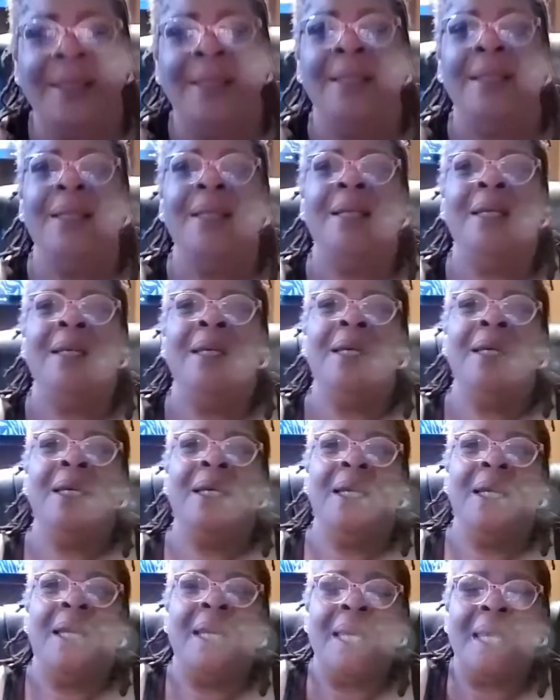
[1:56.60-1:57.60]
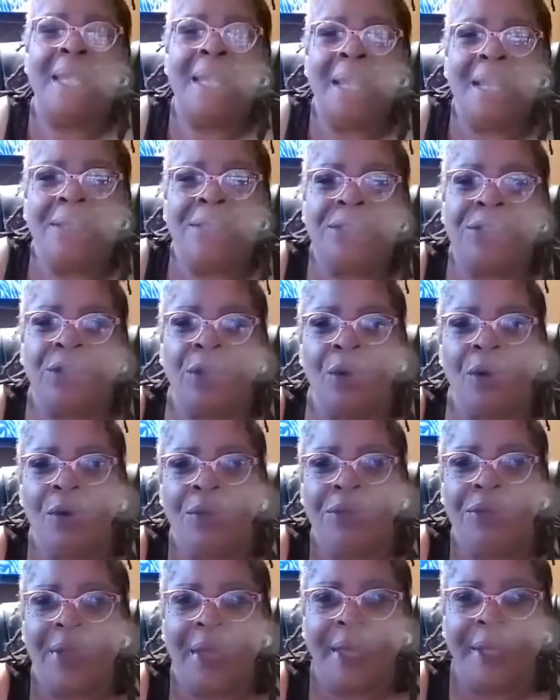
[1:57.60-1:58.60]
that thing. And
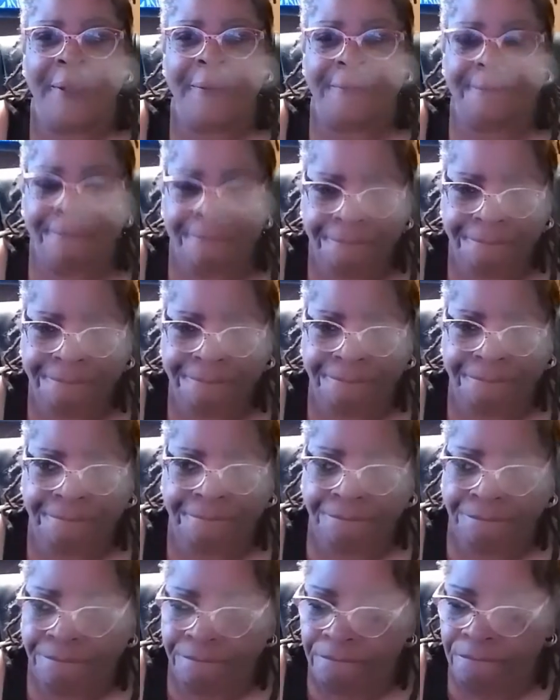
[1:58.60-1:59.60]
I saw that